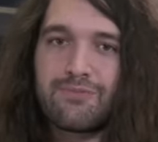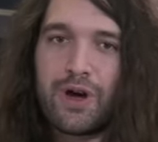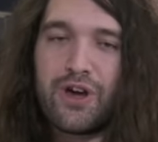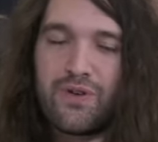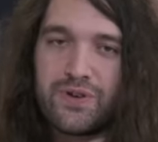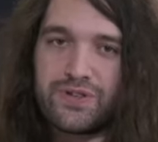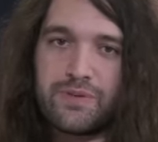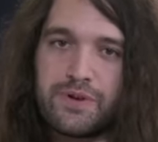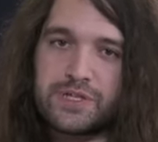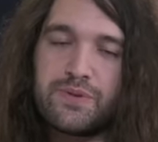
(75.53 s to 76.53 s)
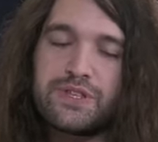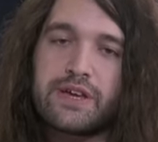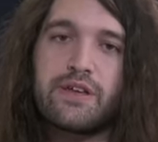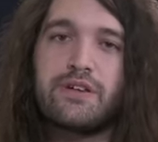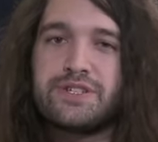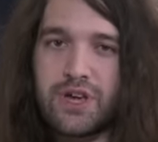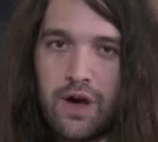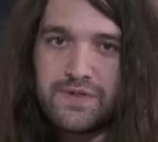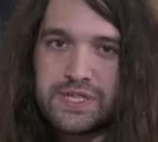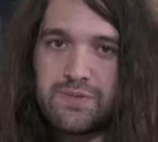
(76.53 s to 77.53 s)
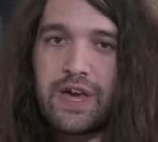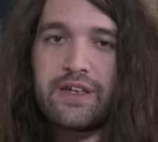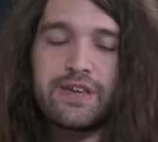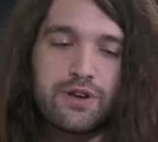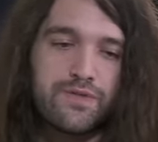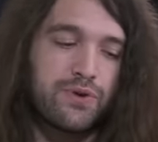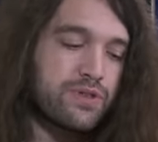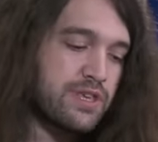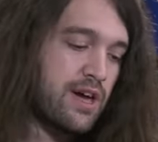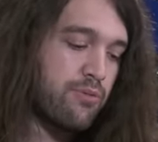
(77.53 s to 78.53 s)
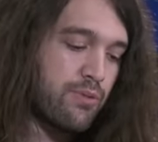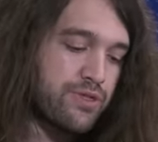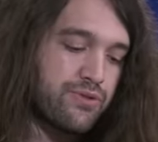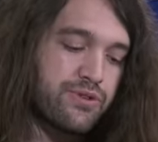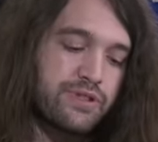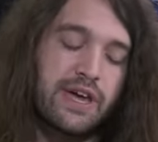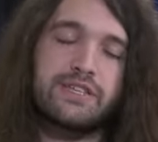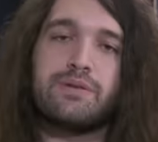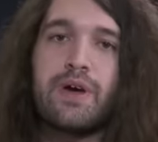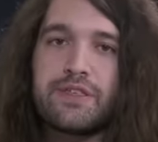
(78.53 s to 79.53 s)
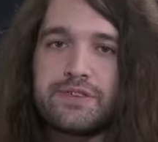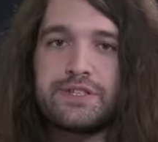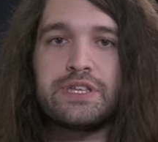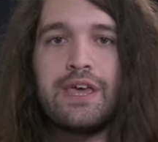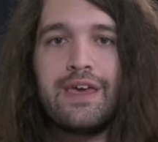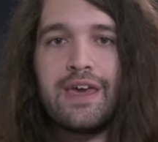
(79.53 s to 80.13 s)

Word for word: went over to the Principled Technologies offices, we had an interview with them, we went through their testing methods